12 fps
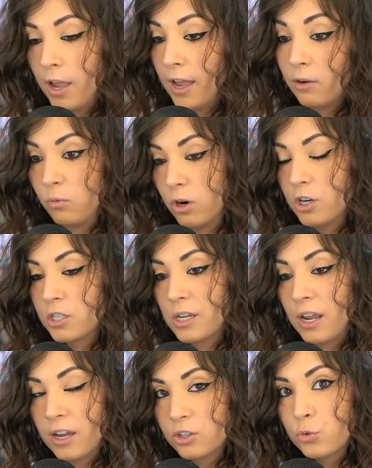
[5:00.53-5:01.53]
at worst, an
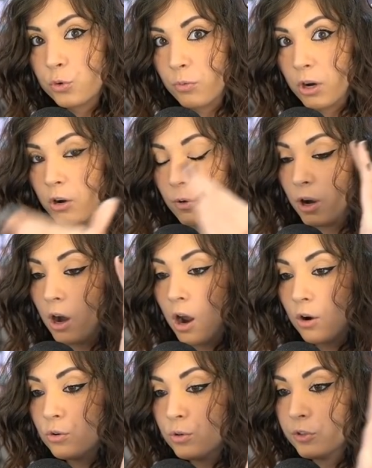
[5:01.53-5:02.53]
actual murderer
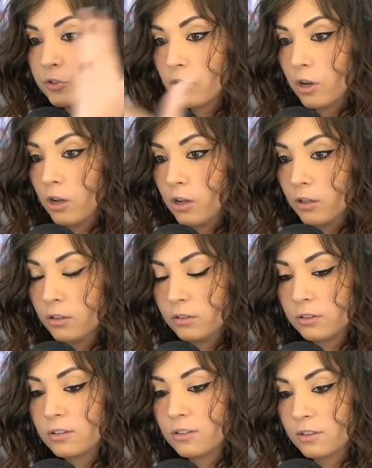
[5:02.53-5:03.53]
who is
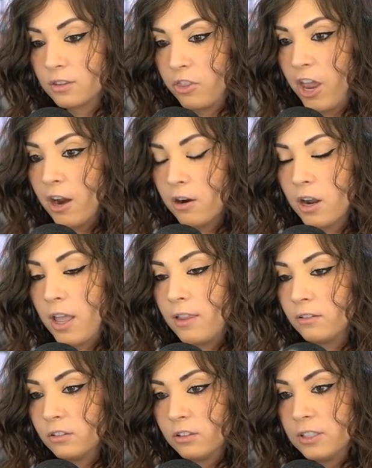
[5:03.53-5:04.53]
there
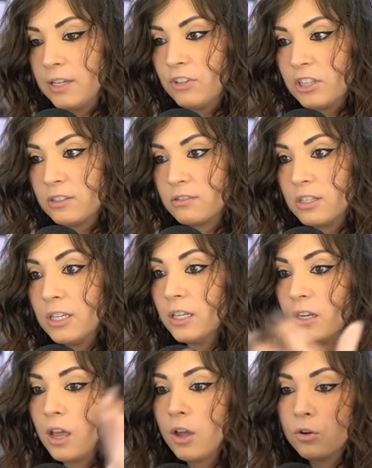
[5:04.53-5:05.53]
and leaving the
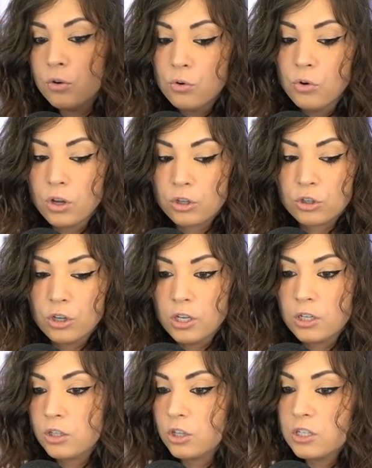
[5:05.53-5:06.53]
scene, who
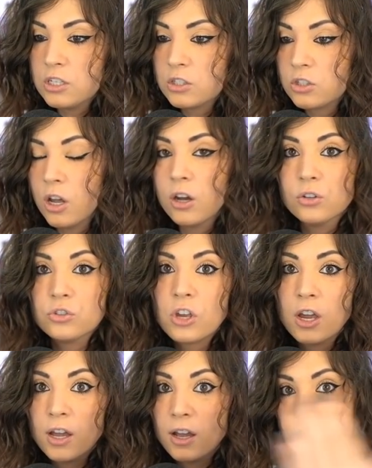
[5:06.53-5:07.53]
could, goodness knows,
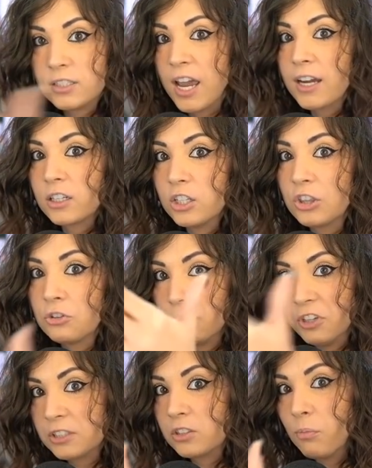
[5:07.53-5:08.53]
attack another
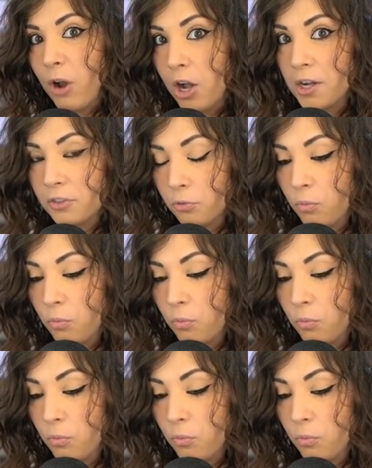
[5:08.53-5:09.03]
victim on the